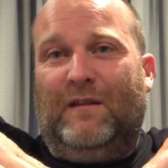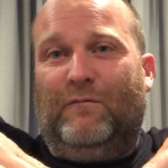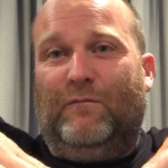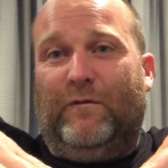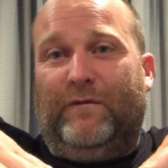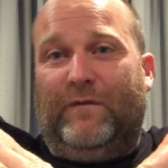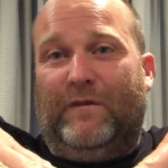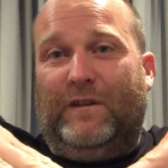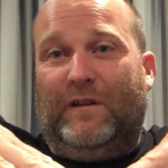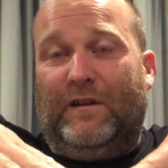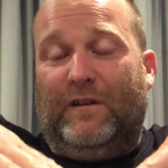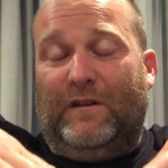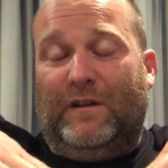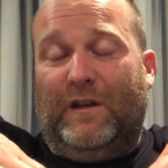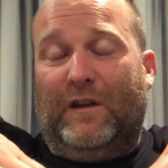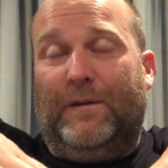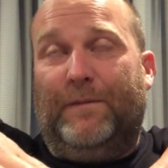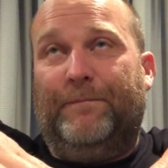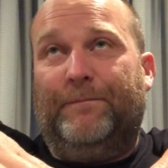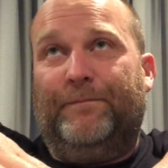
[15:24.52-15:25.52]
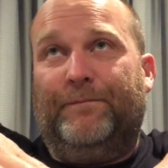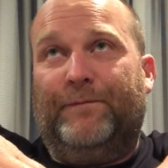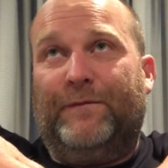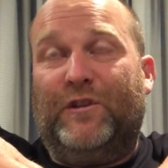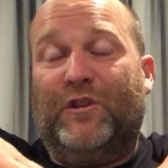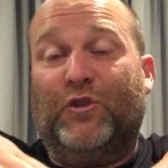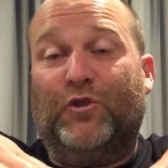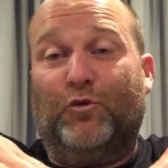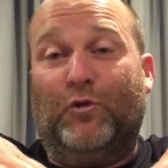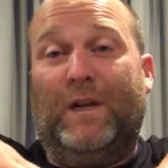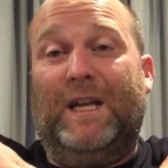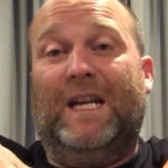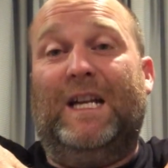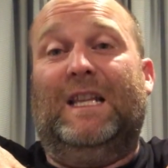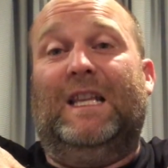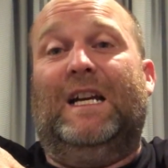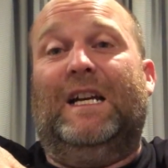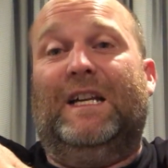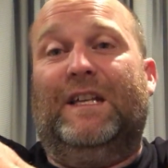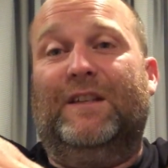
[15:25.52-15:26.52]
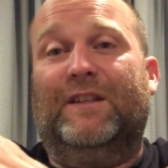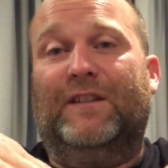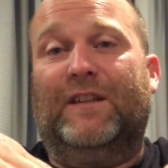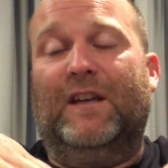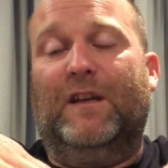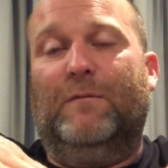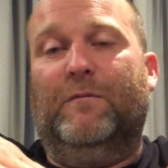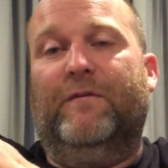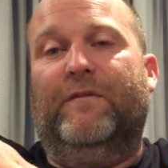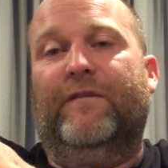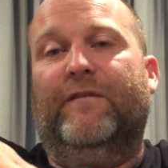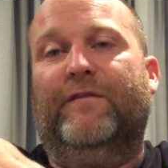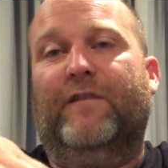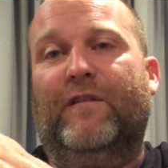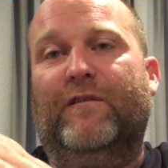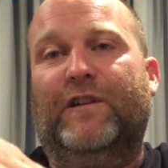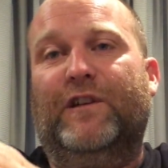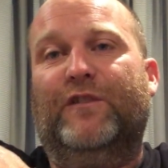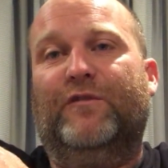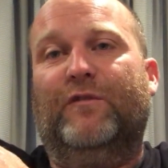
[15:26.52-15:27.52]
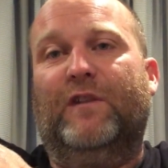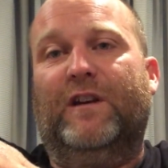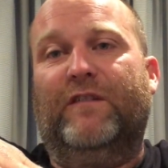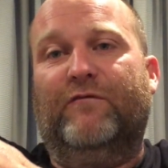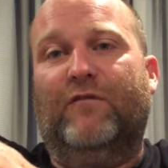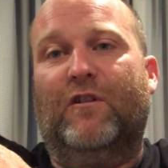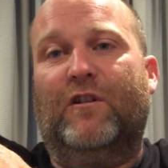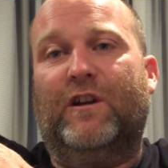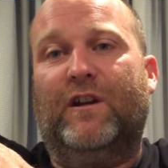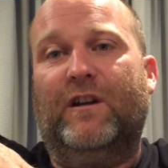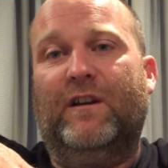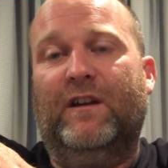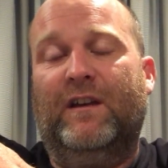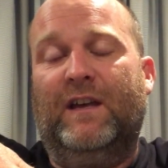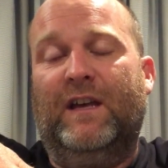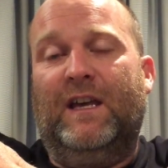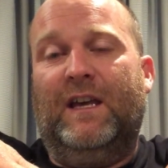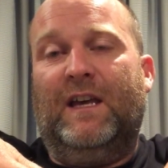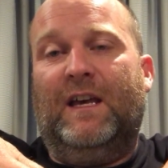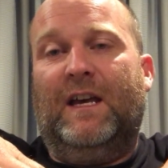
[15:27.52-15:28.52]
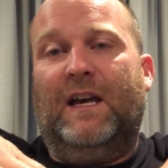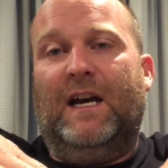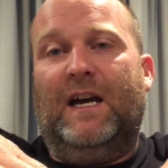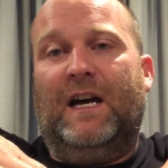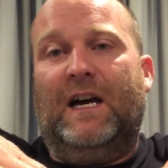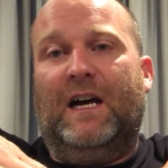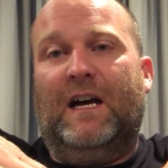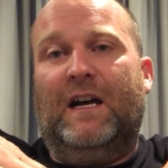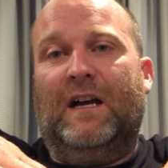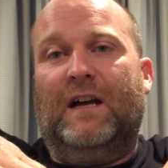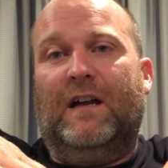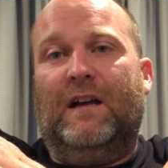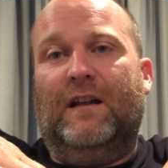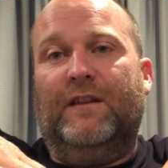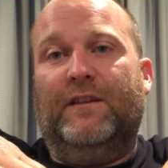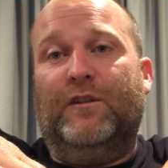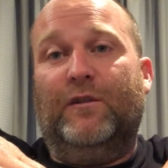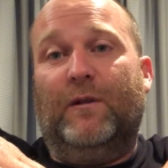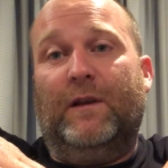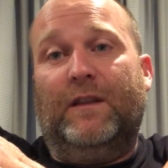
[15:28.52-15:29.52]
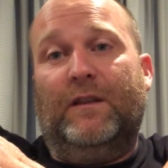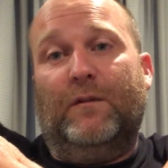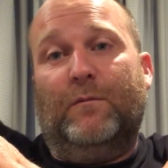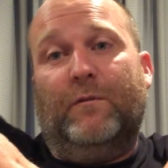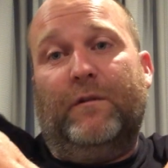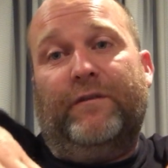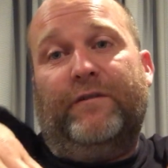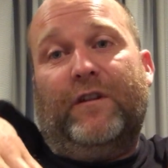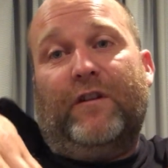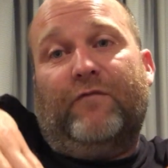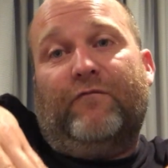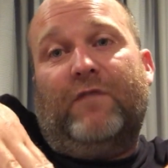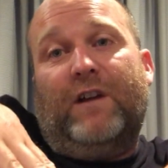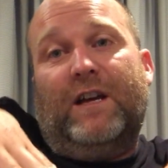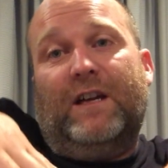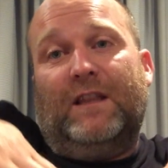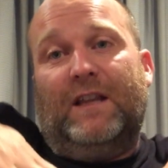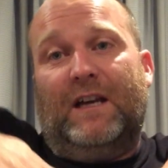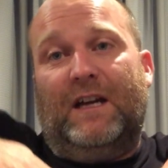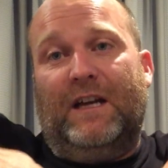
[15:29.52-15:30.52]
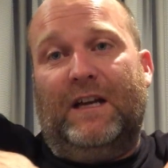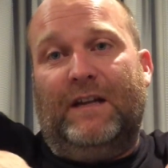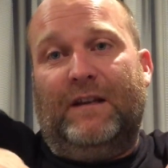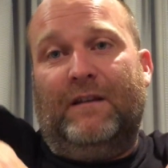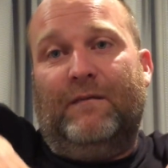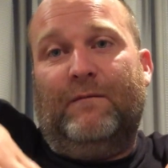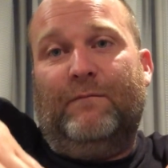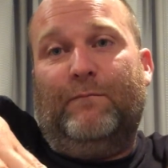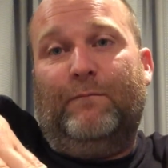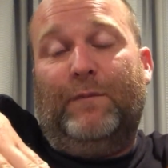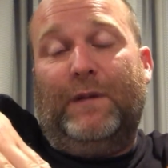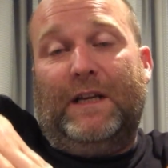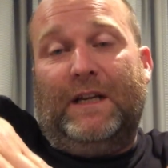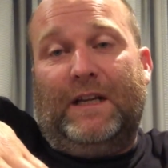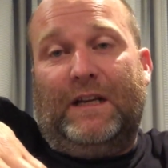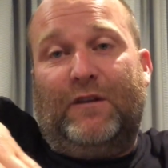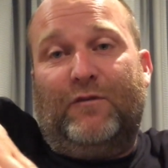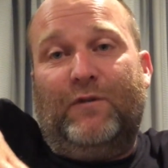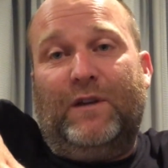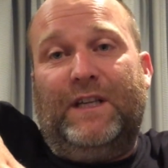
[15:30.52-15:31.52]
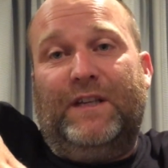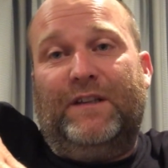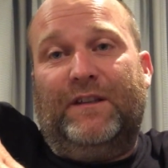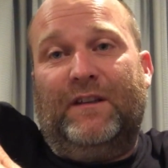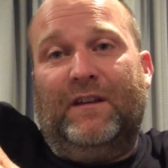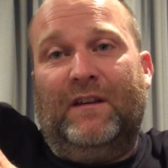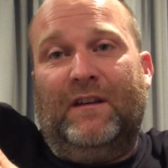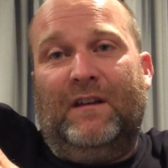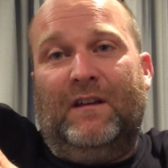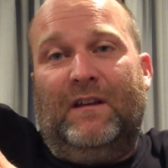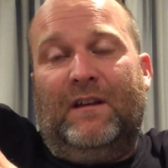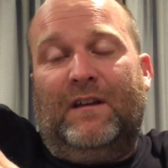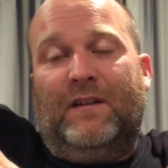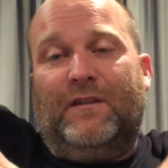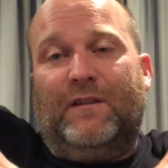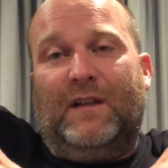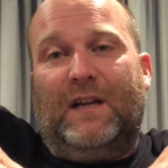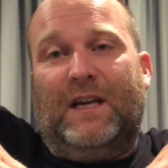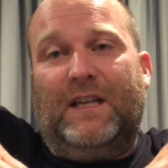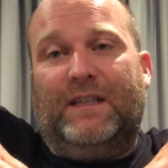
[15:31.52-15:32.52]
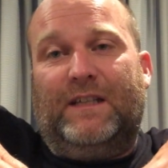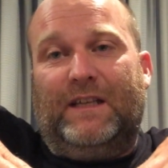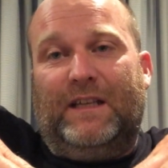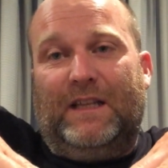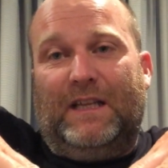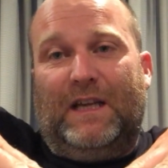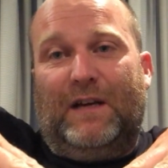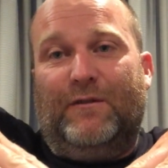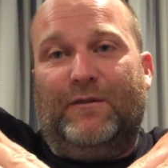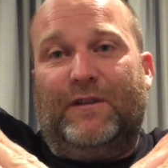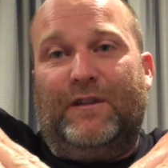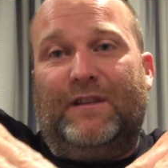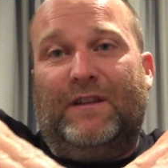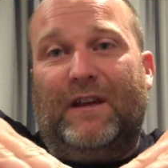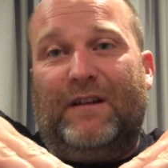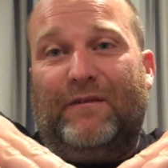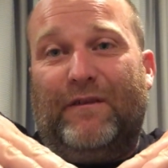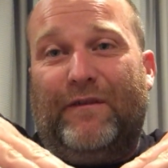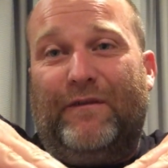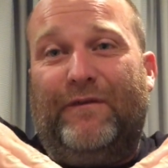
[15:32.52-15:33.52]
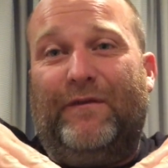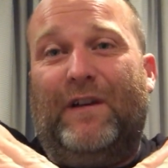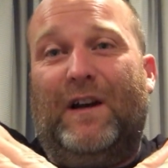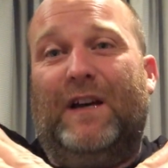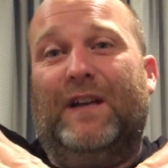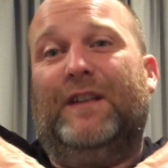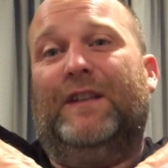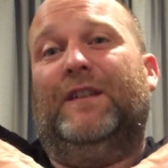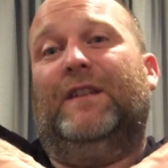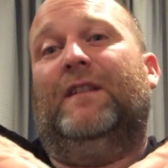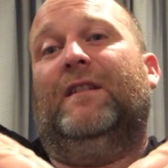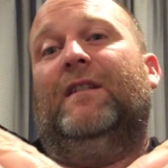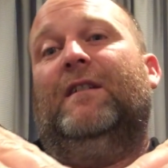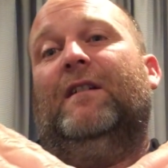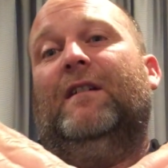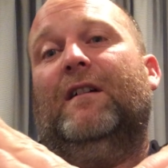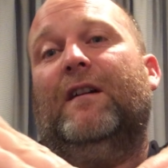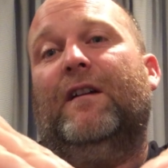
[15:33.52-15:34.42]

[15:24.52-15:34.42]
with your stringer line staying with a very straight rocker, and you end up with your rail line being increased. So that actually allows you to have a fast